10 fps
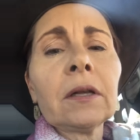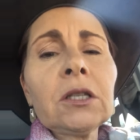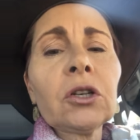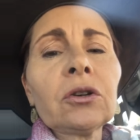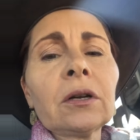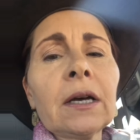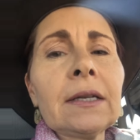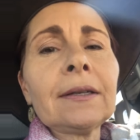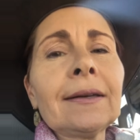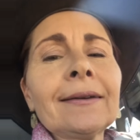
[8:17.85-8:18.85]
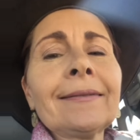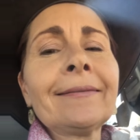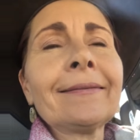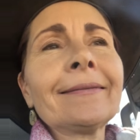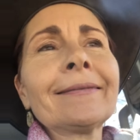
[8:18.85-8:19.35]
That's a good idea.
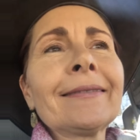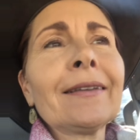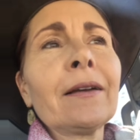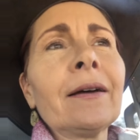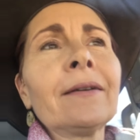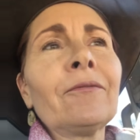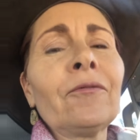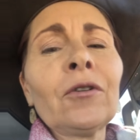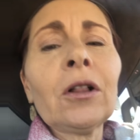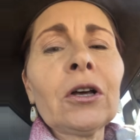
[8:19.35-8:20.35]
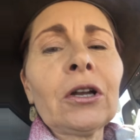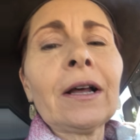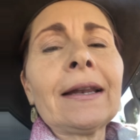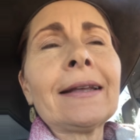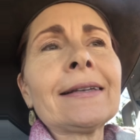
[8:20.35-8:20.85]
Full of good
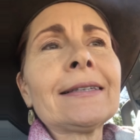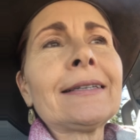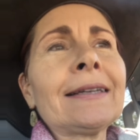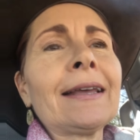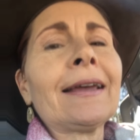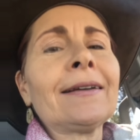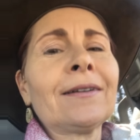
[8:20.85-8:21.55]
ideas today.